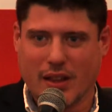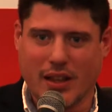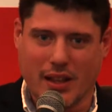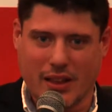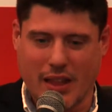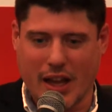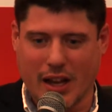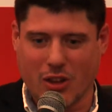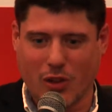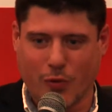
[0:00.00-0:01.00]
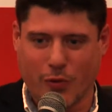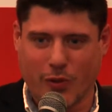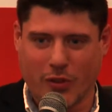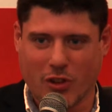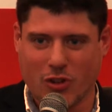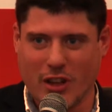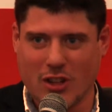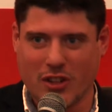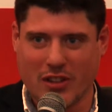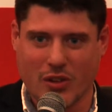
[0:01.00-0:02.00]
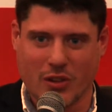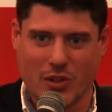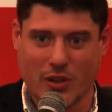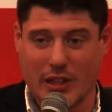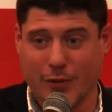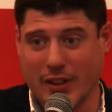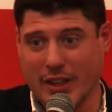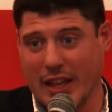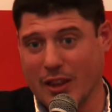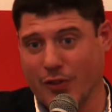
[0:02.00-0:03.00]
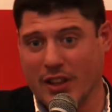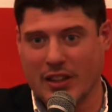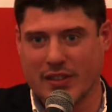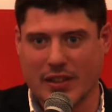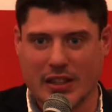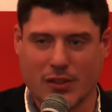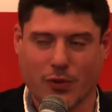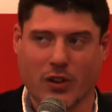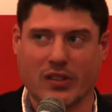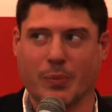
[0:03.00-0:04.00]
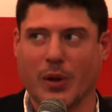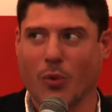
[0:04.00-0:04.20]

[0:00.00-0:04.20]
There are a lot of associations also in different kind of industries, for example,